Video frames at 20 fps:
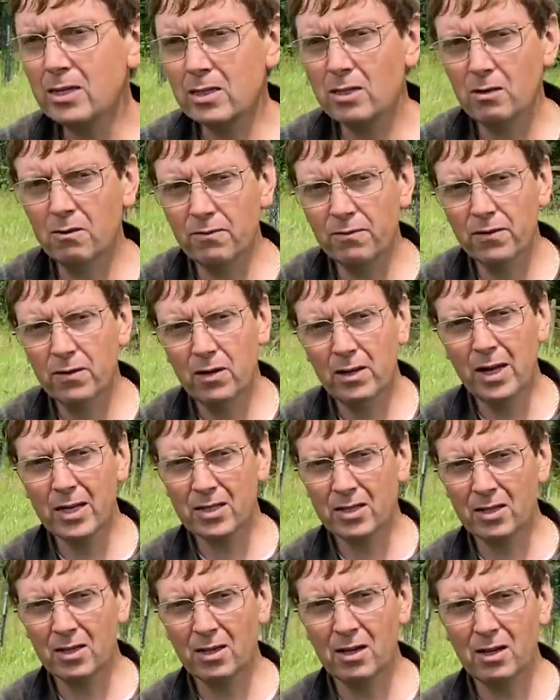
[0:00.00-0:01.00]
of
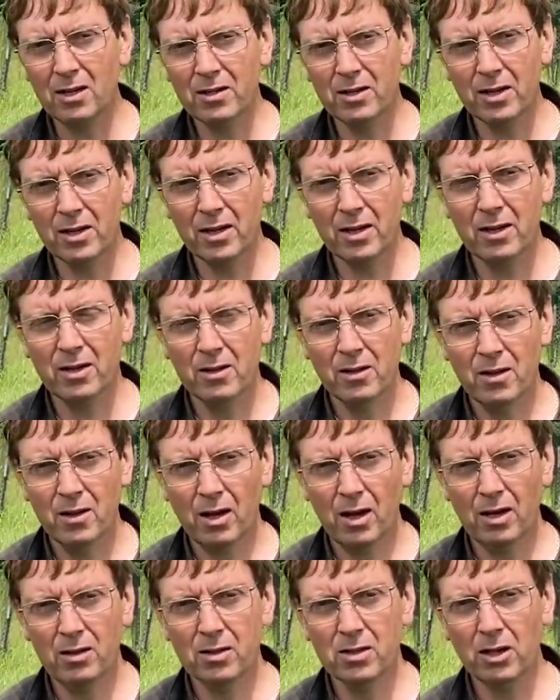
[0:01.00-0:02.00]
lesson learnt here,
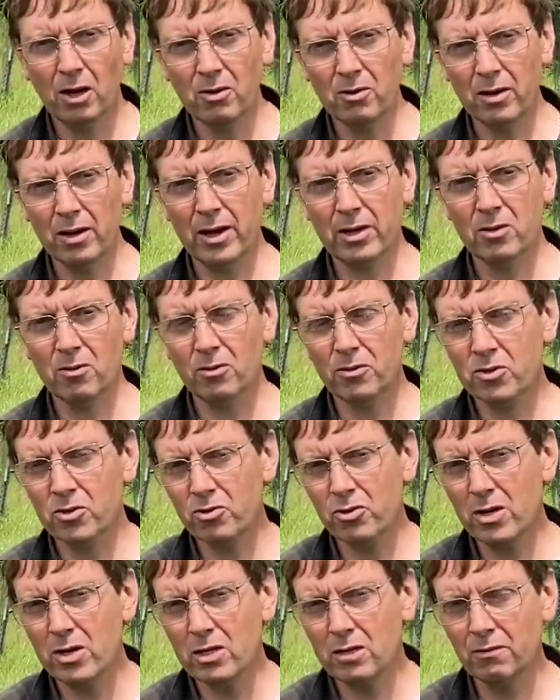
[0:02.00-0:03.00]
and don't let your
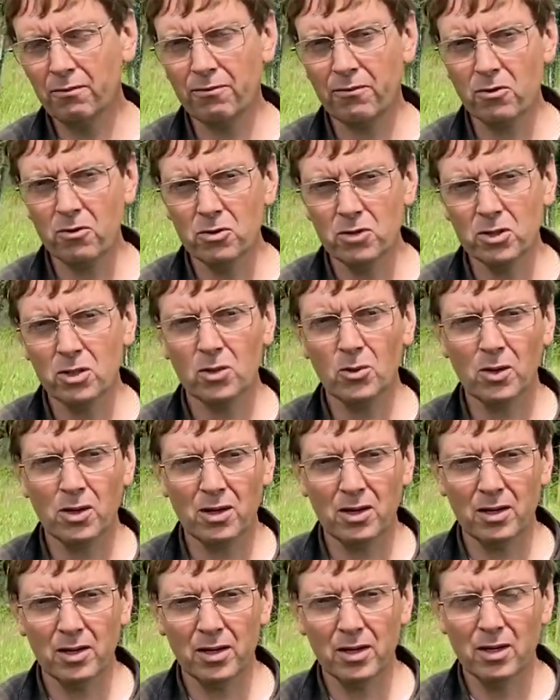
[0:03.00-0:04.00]
trees fruit too
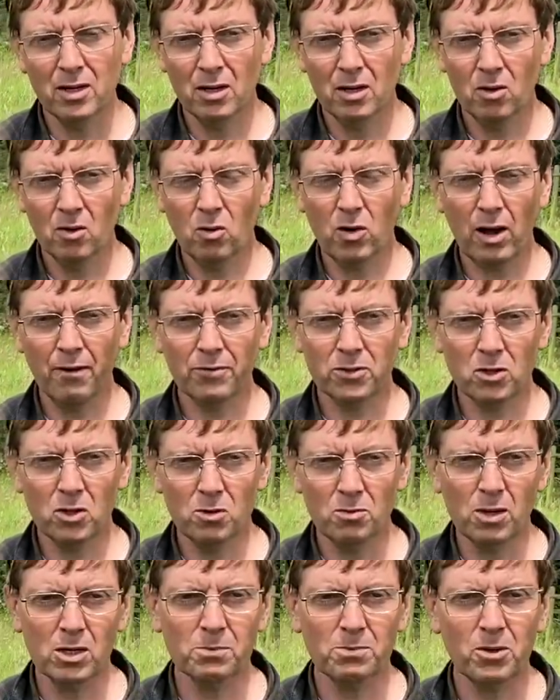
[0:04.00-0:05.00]
early or have too
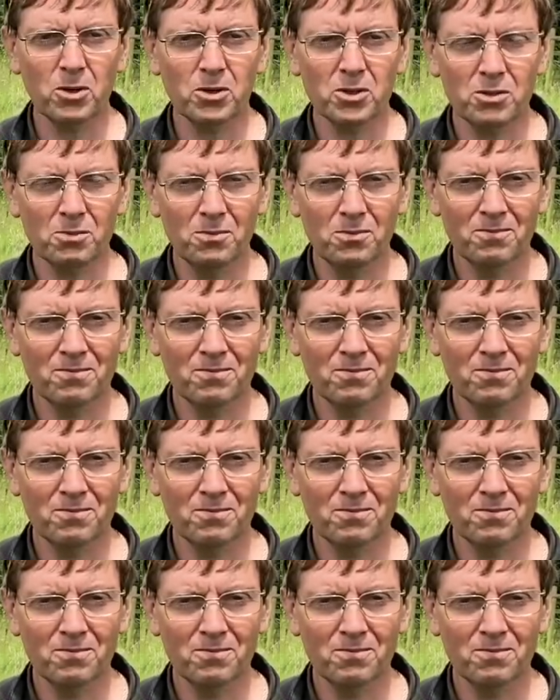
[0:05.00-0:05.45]
much blossom.